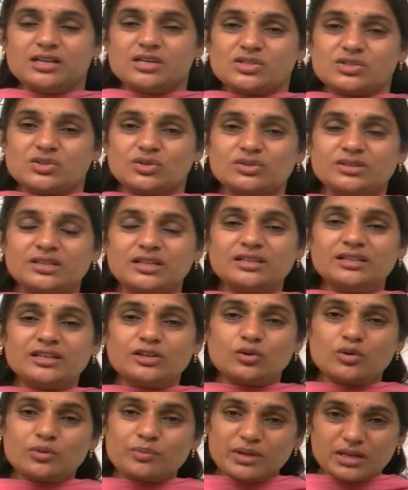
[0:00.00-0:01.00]
so that they
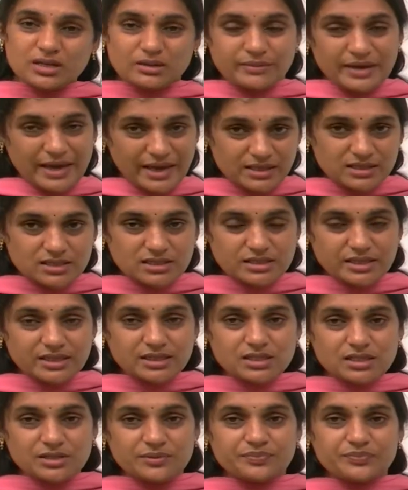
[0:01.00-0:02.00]
don't become
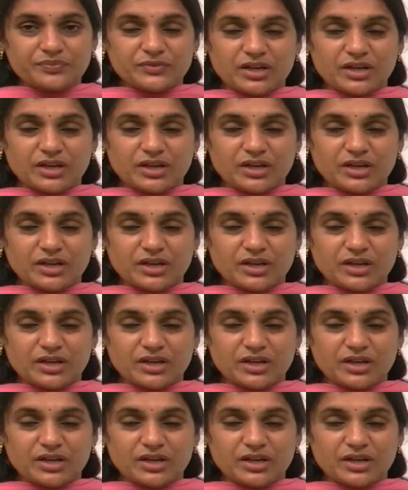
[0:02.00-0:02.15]
extinct.